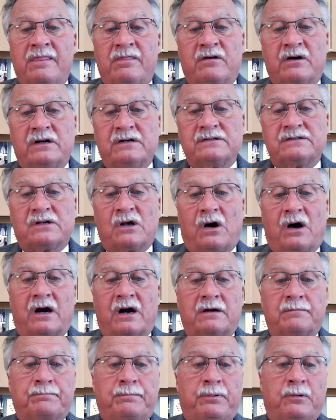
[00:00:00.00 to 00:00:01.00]
Those
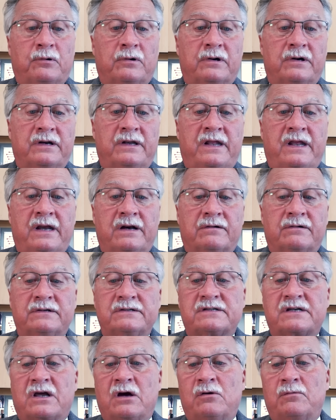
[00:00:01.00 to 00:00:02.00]
are poor
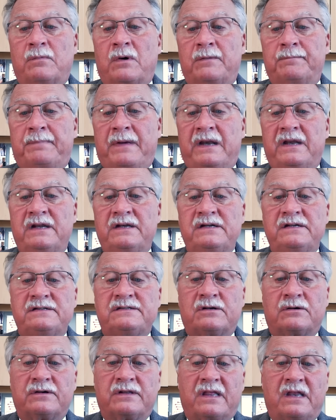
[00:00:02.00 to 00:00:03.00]
adherence,
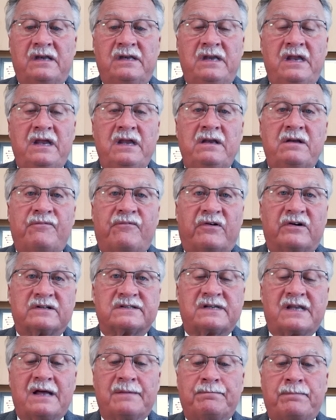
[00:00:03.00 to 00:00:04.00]
comorbidities, or the need for
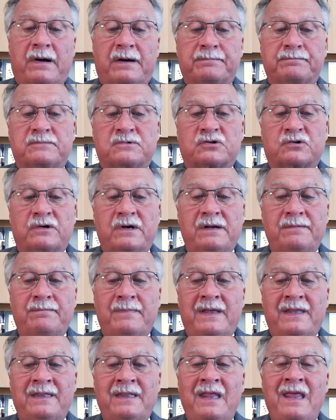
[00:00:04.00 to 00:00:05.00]
step-up
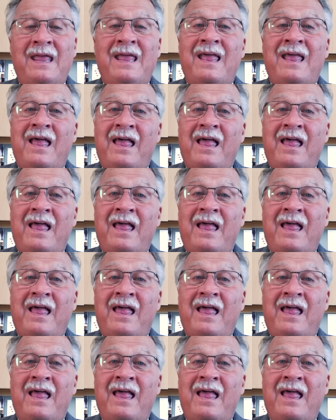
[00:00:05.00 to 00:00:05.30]
treatment.